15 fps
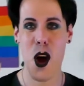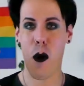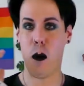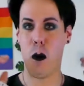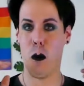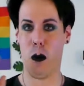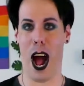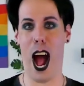
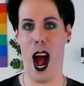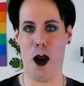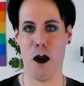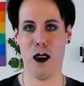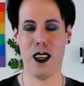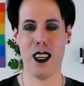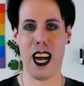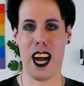
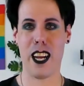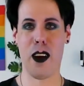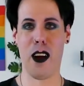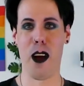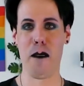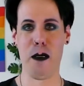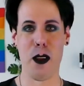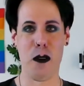wow. I know,
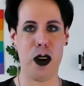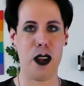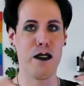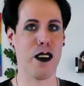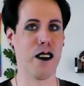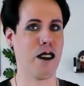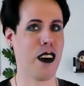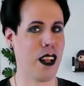I've been away
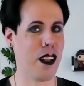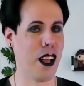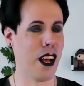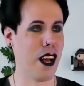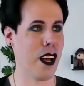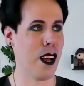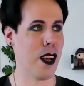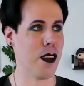for a while.
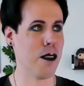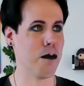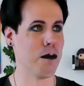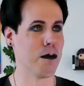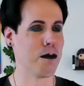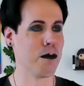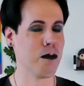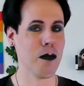
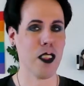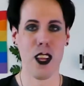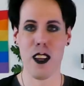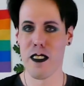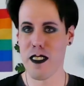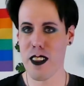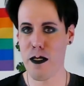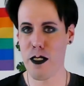
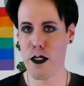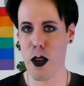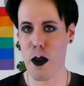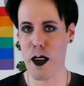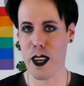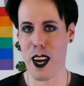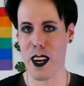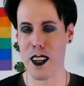Stuff is
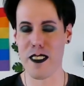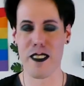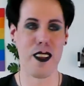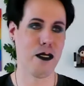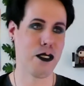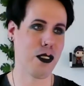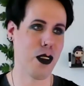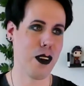going on.
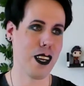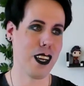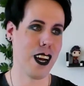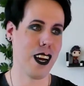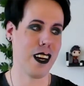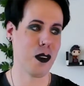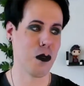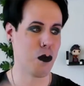
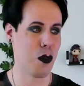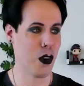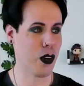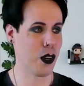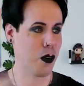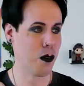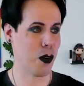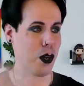
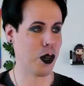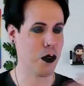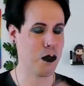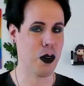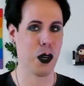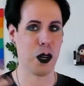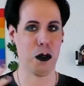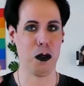Work.
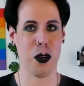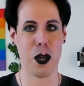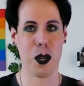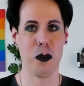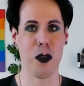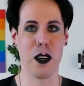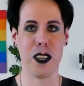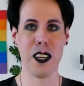
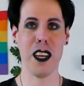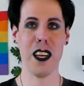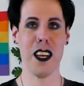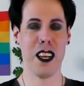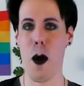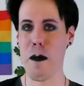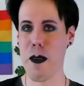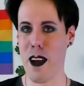
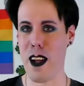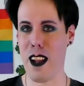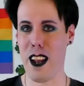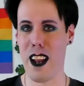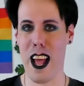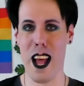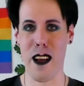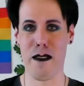Hope you all
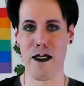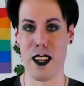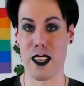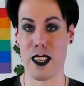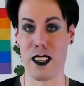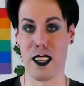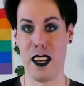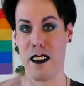have like
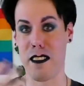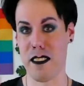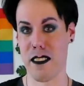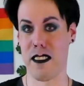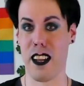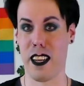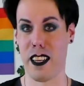a nice